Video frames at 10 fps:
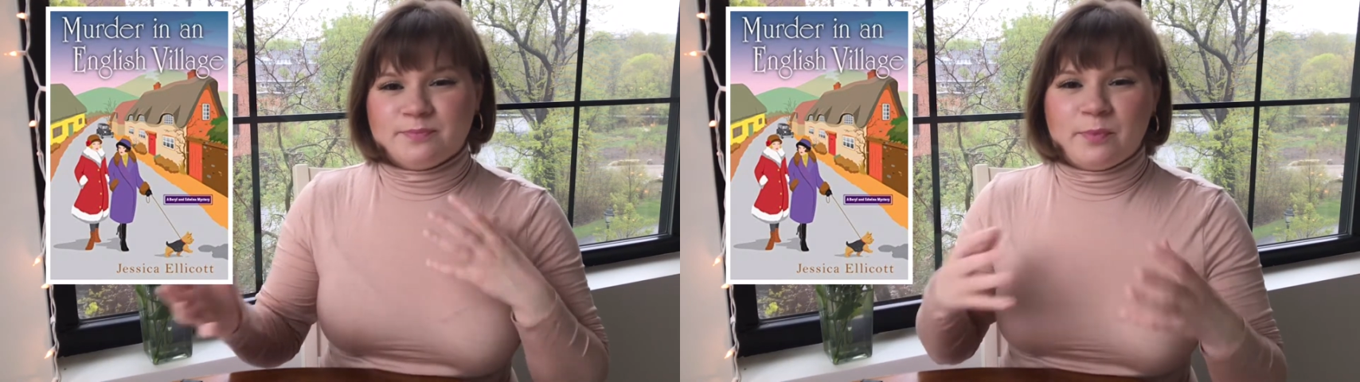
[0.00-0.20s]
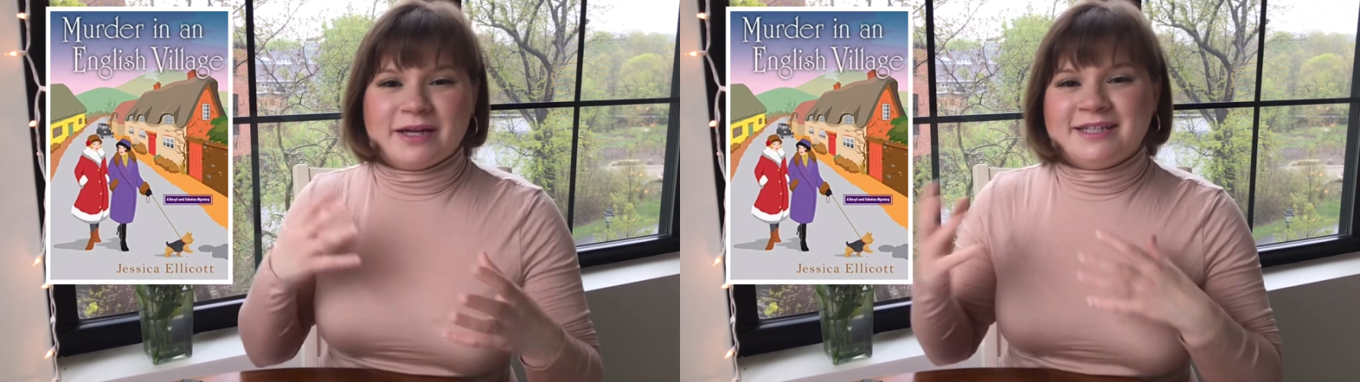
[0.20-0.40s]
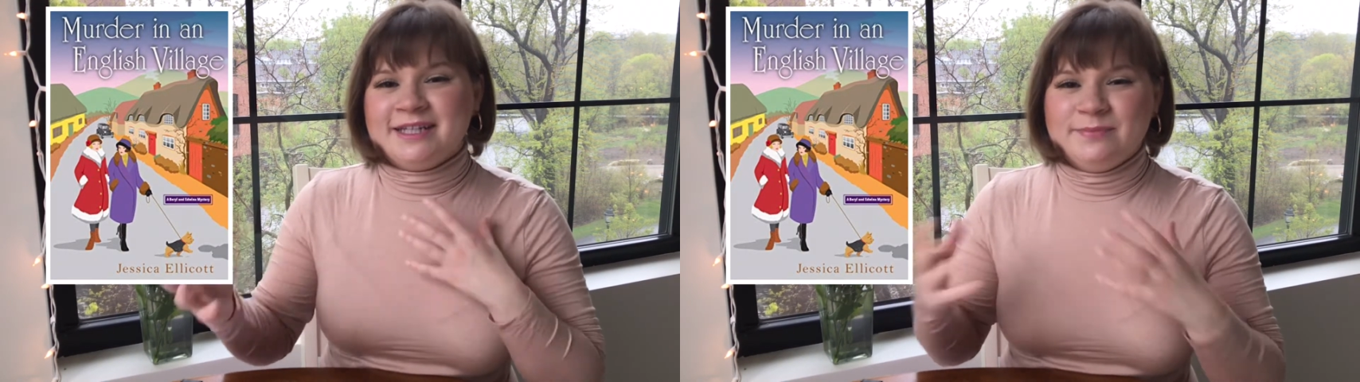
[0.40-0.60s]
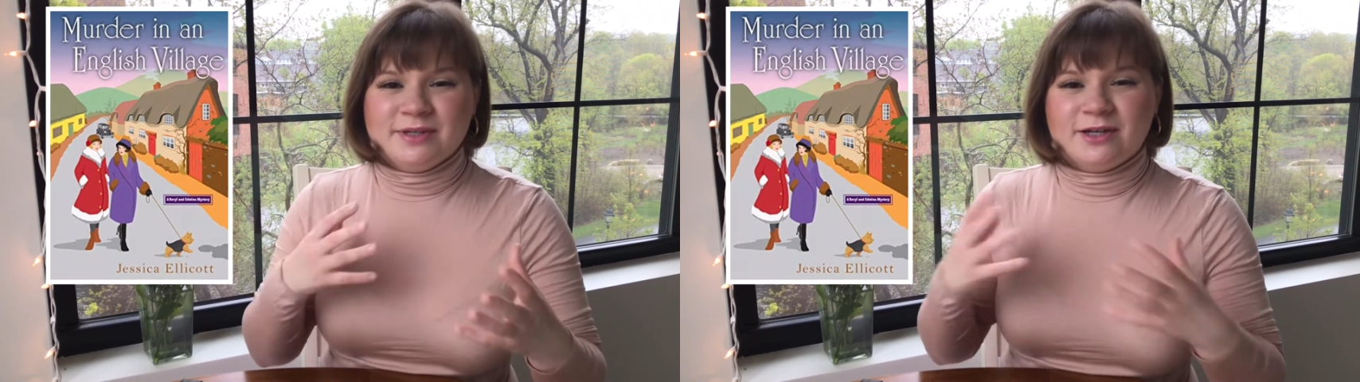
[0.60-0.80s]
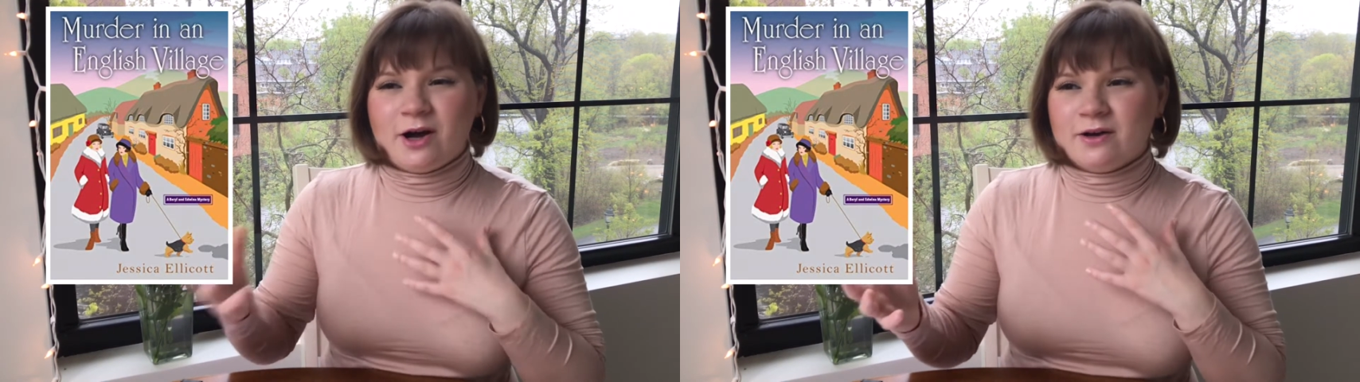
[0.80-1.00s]
by
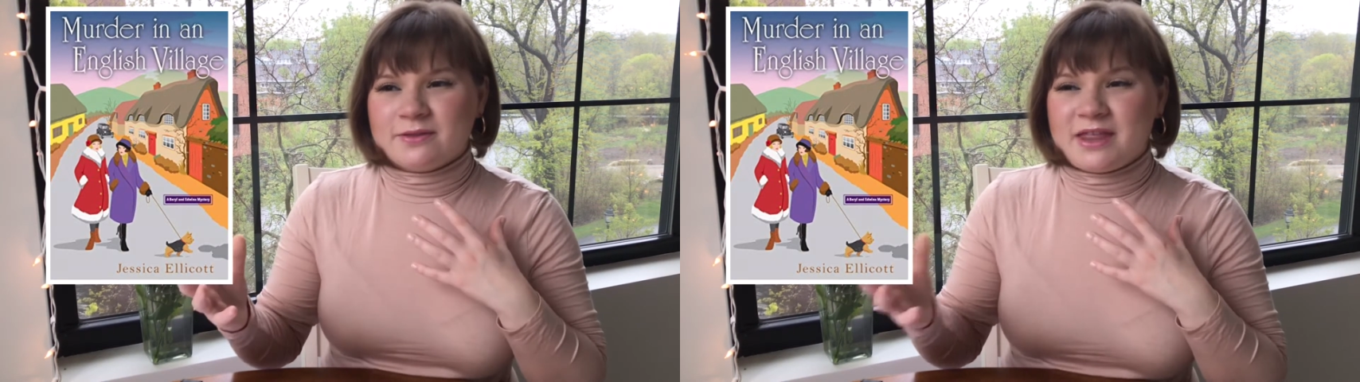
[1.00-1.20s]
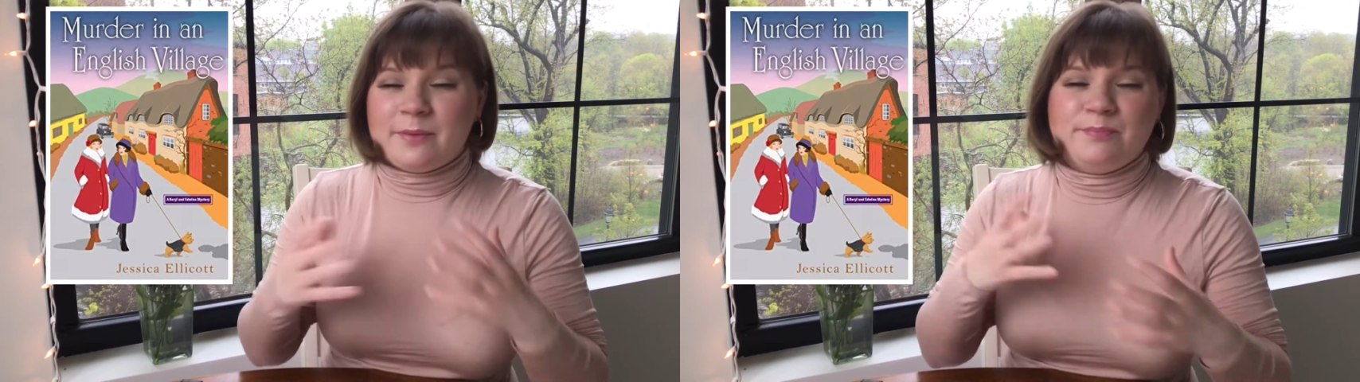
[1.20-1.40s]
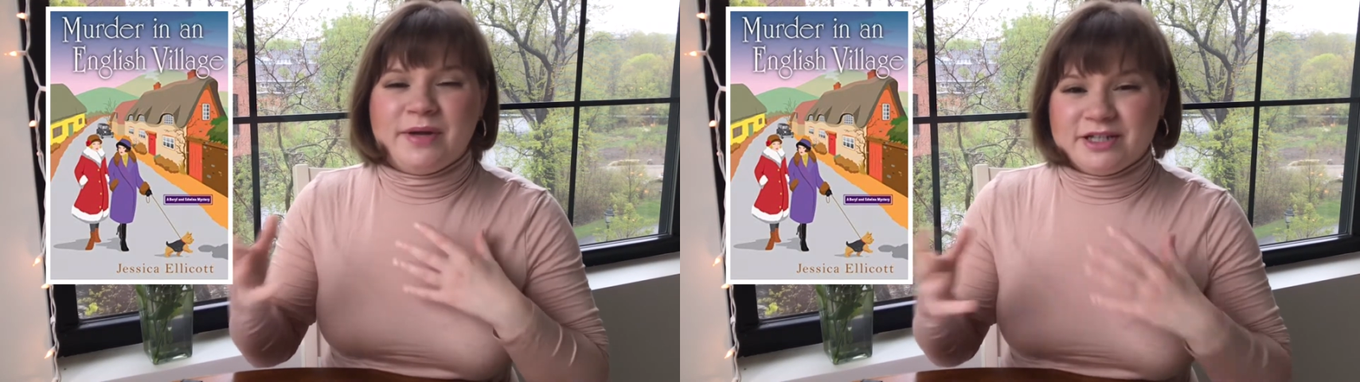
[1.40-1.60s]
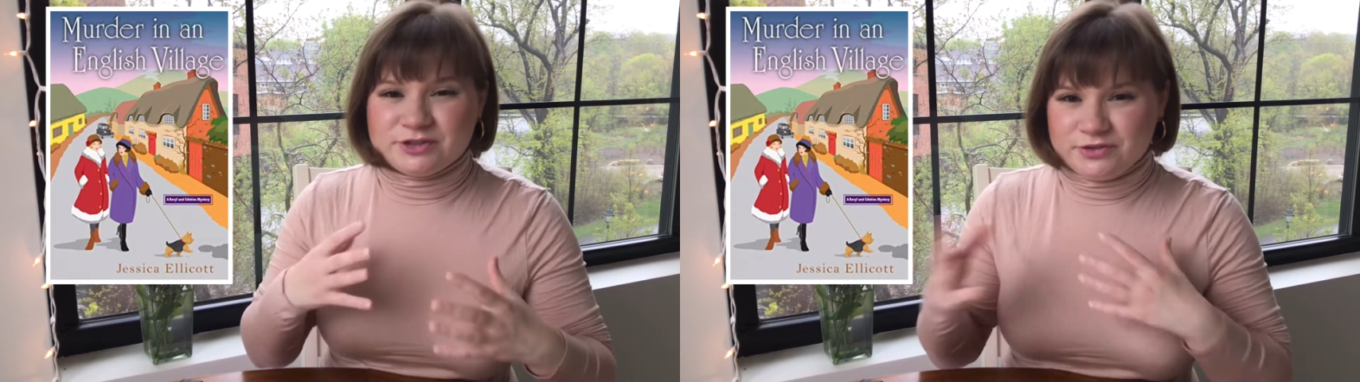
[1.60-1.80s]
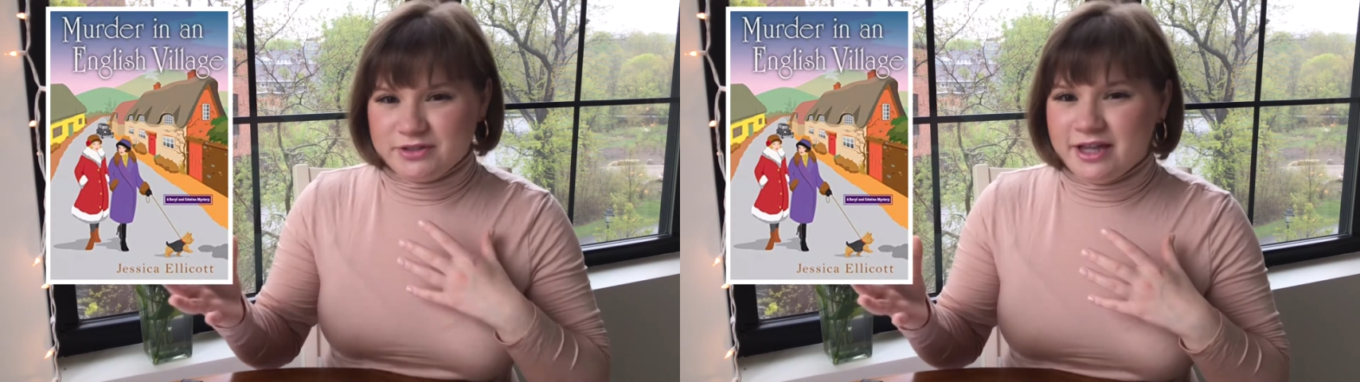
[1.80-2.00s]
keeping that
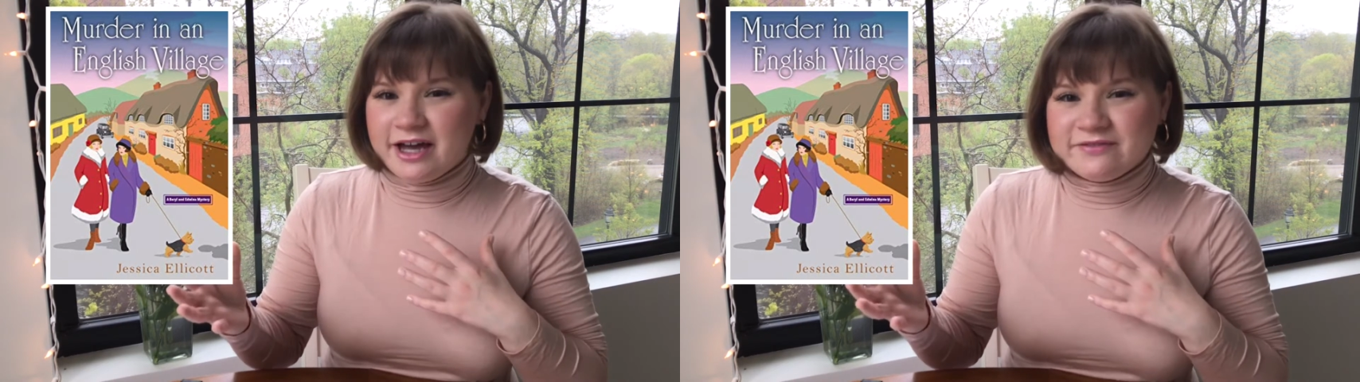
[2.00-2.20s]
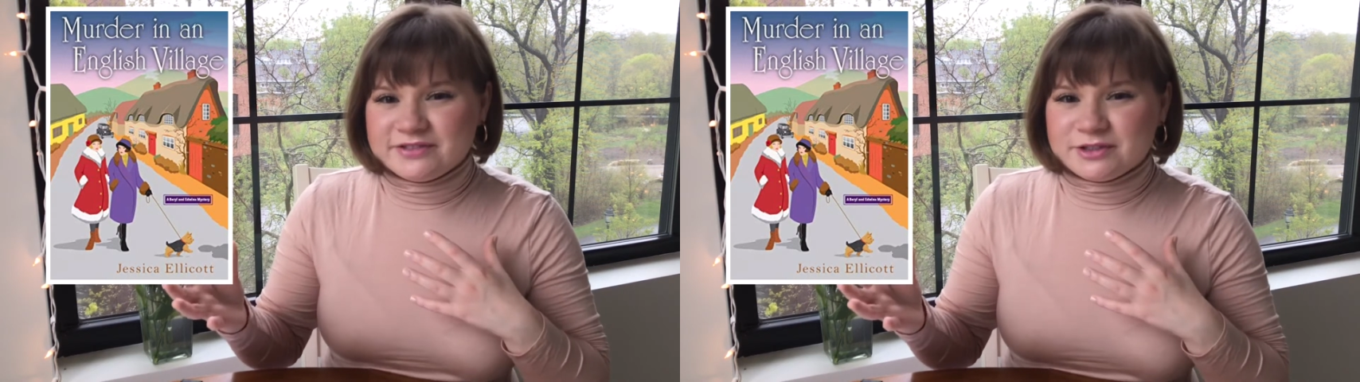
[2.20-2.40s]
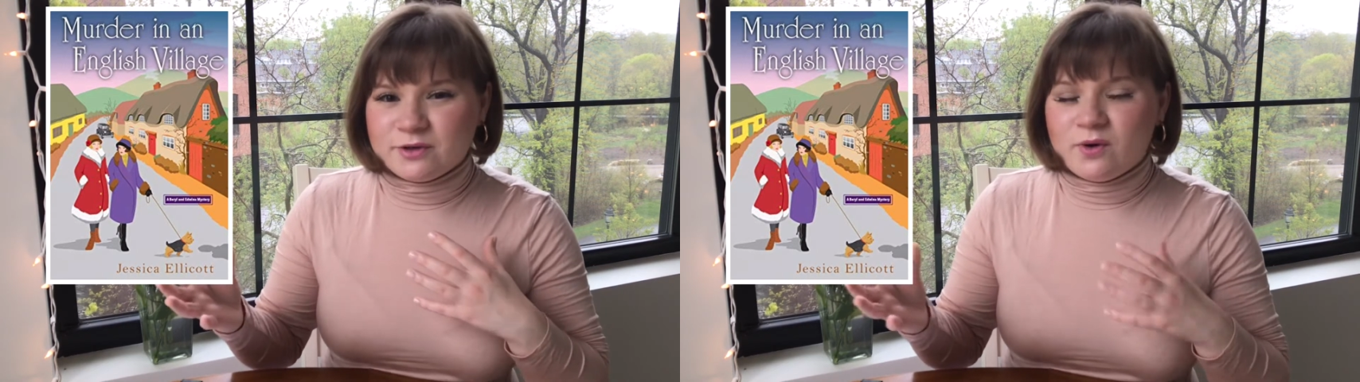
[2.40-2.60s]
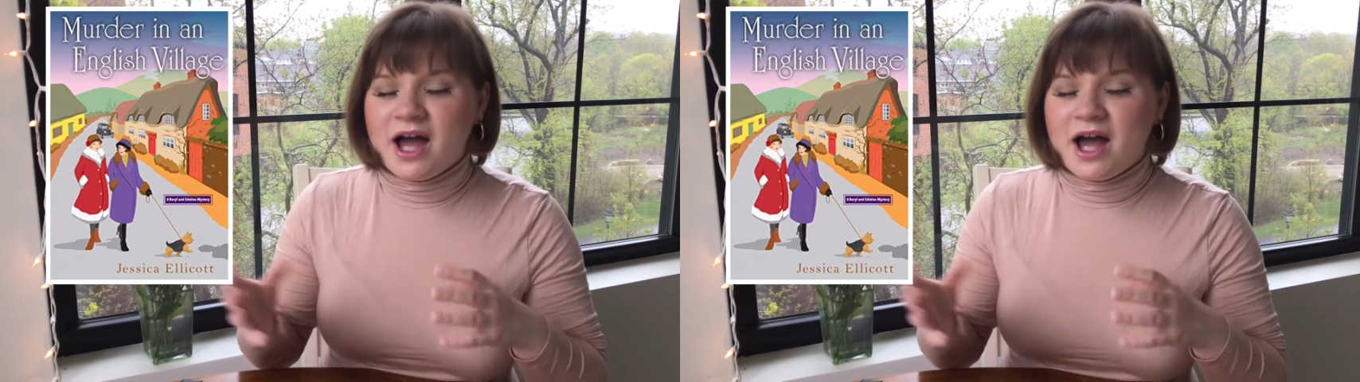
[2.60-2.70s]
banter alive too.